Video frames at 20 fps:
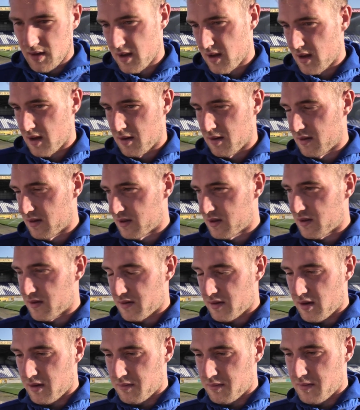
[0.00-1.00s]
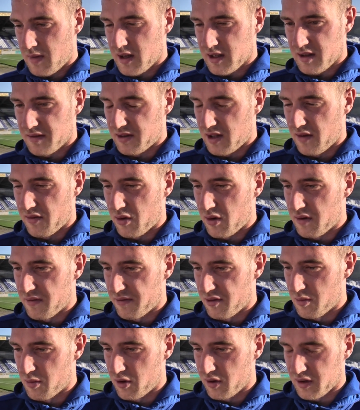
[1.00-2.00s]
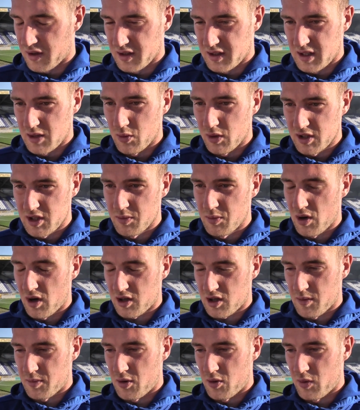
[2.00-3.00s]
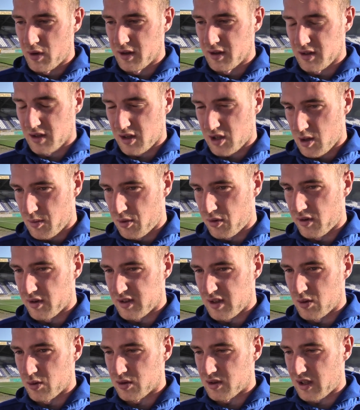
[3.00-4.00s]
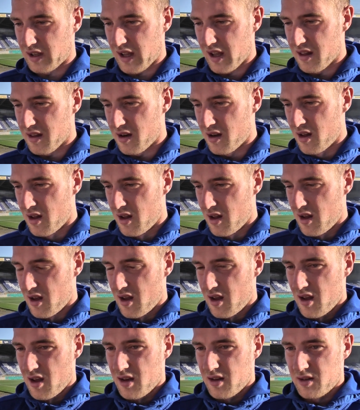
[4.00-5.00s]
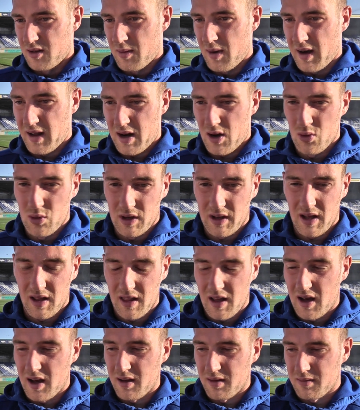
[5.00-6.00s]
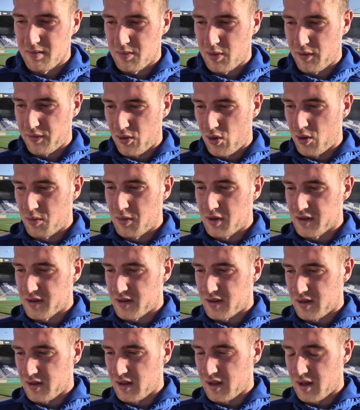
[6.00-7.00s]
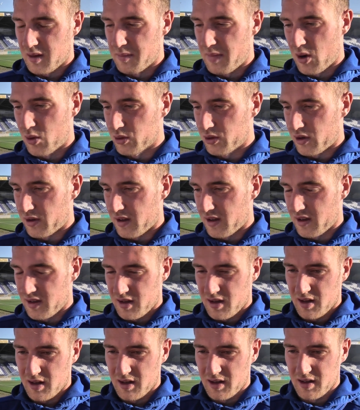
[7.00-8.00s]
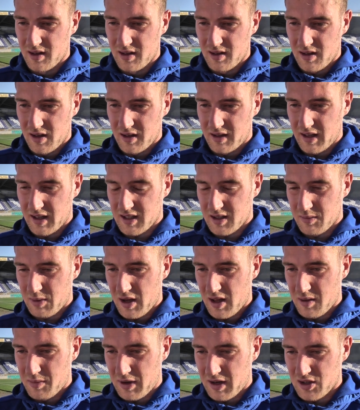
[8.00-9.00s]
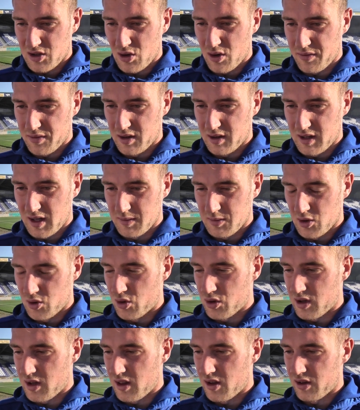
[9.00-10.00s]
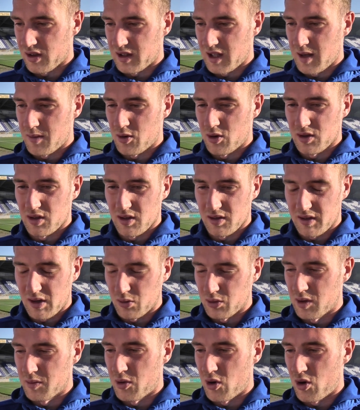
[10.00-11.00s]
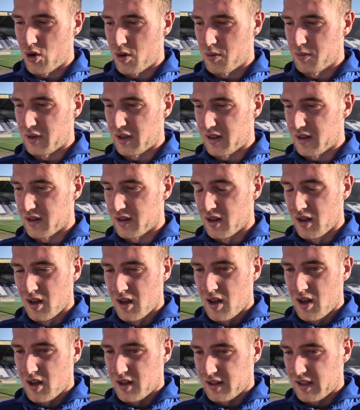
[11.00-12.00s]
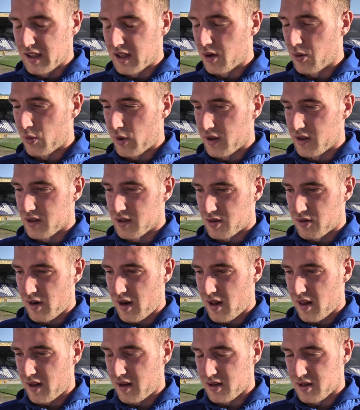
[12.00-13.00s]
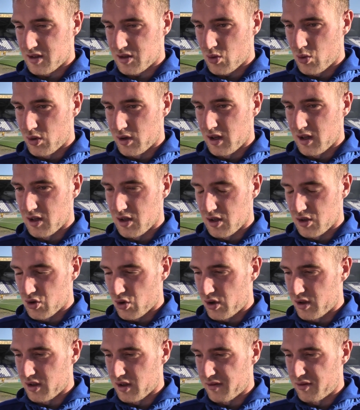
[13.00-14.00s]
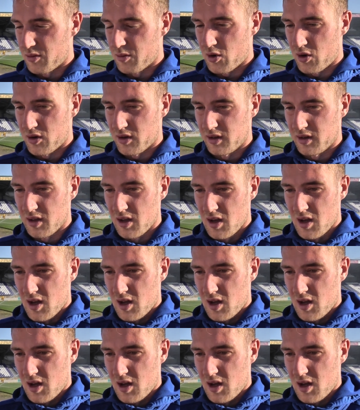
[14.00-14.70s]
Yeah, it's massive to everyone in football. You can see once you put a couple of wins and a couple of results together, no matter how you get that performance, you can build on it, and it takes a bit of the pressure off you in terms of looking at the league table when you're down the bottom needing wins rather than just going and enjoying your football and